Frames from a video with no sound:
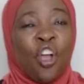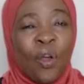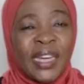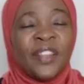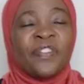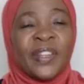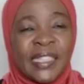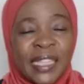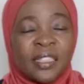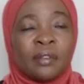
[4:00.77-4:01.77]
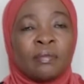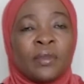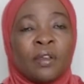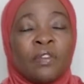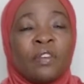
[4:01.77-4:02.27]
core differences.
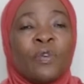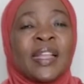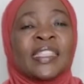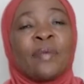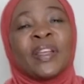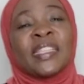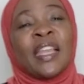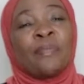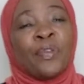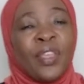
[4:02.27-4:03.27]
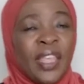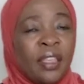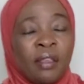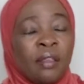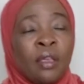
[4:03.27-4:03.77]
When someone is an employee,
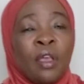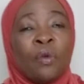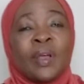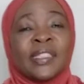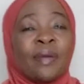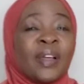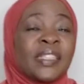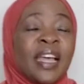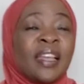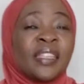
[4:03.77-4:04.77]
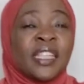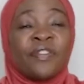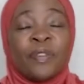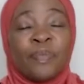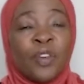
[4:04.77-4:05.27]
when someone is a
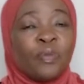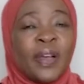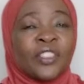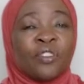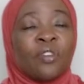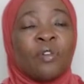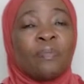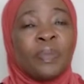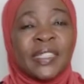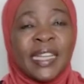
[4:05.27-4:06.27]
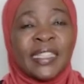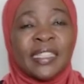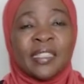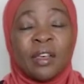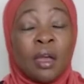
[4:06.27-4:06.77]
self-employed person or
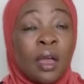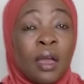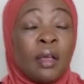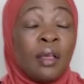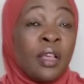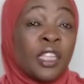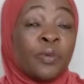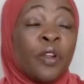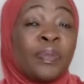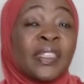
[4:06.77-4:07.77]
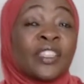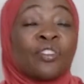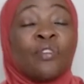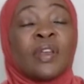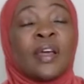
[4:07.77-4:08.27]
small business
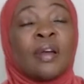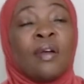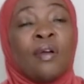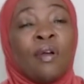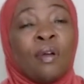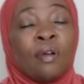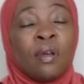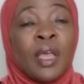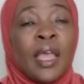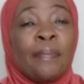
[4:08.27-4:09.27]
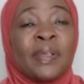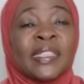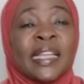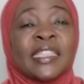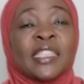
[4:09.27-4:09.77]
owner or a
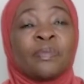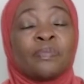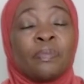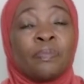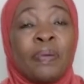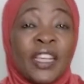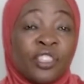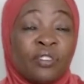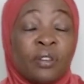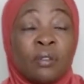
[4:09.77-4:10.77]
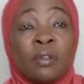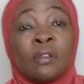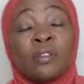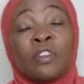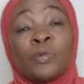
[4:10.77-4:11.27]
business person,
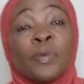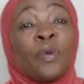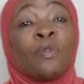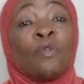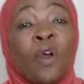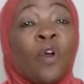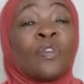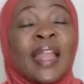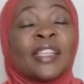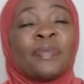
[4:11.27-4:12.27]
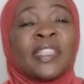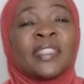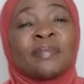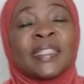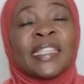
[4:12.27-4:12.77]
those people who own large
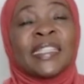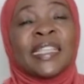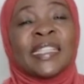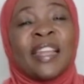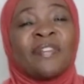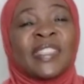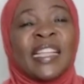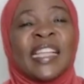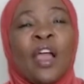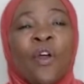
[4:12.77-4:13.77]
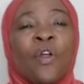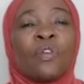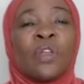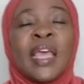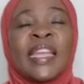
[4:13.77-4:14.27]
businesses and investors, they're
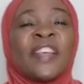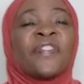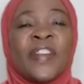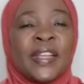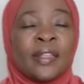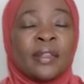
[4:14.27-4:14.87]
all different.